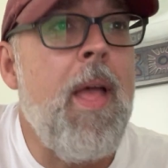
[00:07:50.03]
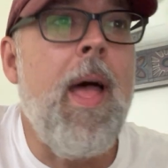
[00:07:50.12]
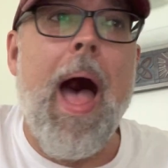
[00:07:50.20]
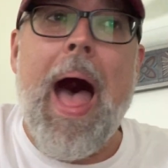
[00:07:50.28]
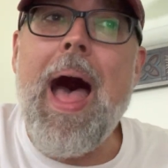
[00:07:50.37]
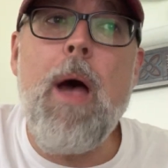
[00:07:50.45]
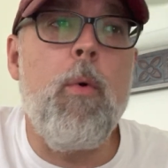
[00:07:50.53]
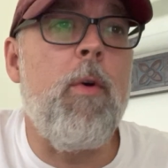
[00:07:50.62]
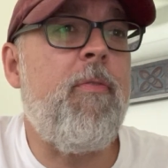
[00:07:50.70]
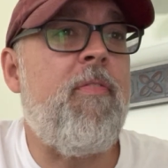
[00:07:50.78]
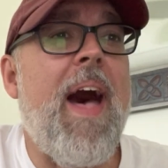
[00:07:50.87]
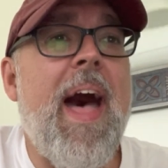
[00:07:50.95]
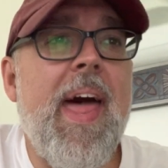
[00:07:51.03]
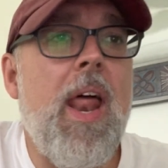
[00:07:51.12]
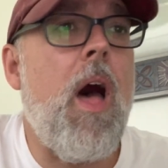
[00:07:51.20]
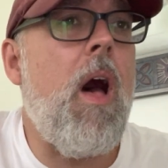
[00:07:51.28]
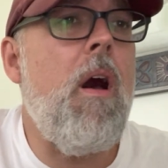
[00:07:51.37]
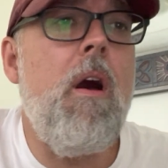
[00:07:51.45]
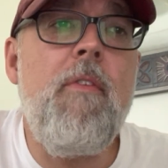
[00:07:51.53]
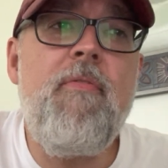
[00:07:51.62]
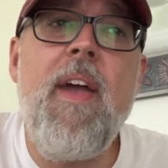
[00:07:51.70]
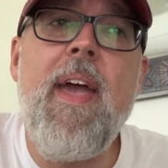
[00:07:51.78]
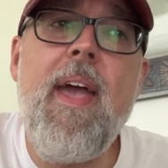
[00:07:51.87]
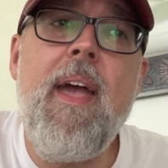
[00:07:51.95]
I will fight off
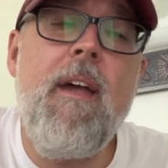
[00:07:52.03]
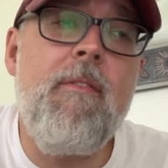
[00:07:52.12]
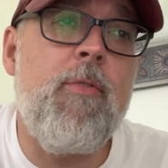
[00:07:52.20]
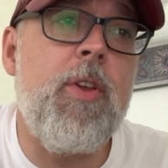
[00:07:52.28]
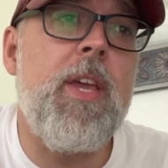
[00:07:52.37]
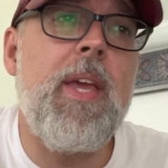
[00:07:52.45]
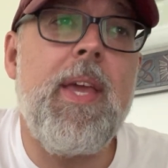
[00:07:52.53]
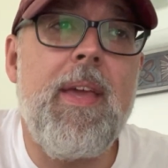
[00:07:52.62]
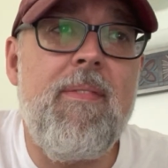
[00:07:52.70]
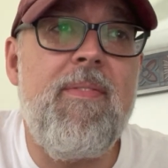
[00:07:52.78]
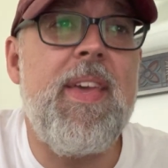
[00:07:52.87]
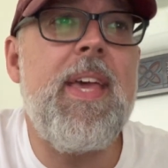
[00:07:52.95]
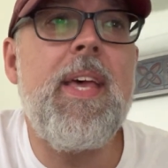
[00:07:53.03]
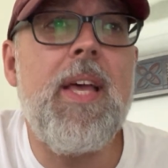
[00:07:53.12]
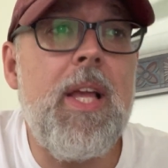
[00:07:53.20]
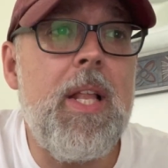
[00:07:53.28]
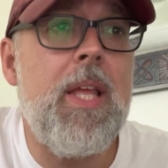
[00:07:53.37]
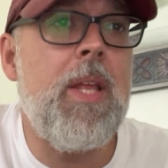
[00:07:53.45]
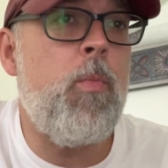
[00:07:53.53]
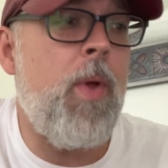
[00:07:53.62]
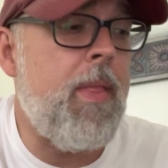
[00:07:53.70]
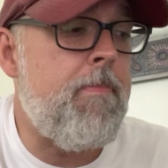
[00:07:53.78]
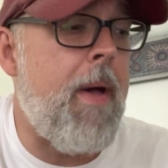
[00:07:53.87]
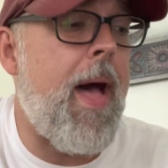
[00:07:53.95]
every villain
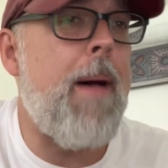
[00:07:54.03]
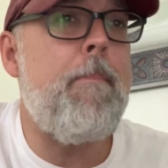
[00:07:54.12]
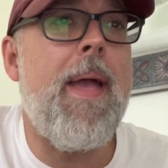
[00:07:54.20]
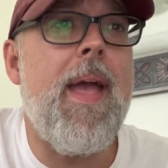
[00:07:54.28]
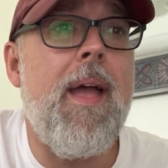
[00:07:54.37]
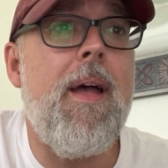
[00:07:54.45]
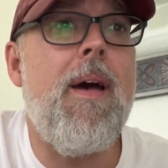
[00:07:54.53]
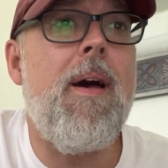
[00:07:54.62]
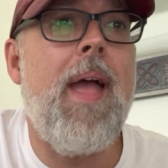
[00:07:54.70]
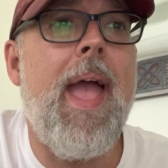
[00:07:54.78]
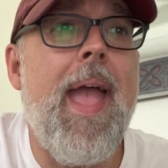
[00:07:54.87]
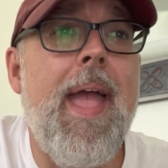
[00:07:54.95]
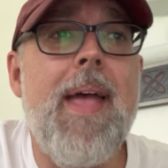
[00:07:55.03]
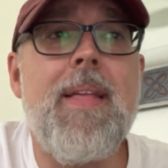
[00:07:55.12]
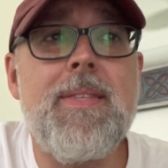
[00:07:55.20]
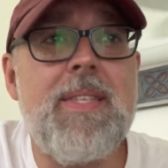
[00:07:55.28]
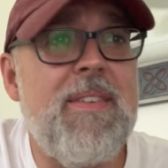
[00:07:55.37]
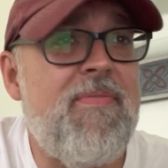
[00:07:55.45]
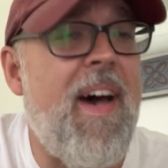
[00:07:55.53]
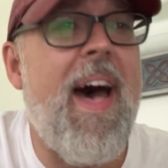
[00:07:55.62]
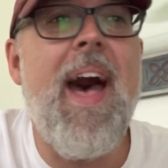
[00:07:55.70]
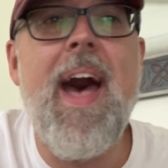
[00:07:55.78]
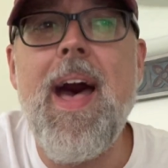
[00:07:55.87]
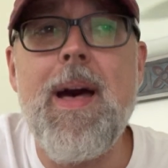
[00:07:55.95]
with my bare hands if
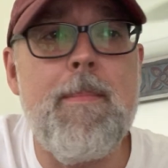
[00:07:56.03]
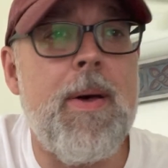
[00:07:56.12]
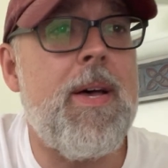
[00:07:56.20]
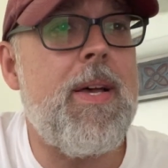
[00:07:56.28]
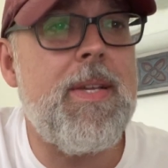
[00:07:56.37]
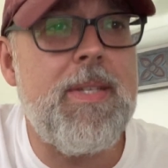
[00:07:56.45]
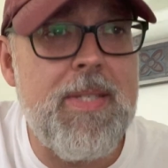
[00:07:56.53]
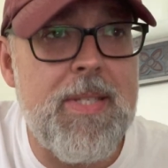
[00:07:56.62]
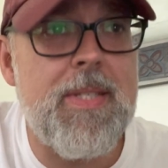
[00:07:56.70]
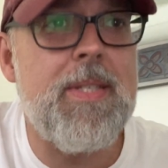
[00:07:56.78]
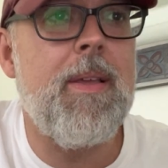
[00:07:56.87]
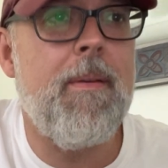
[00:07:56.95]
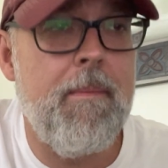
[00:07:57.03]
I must.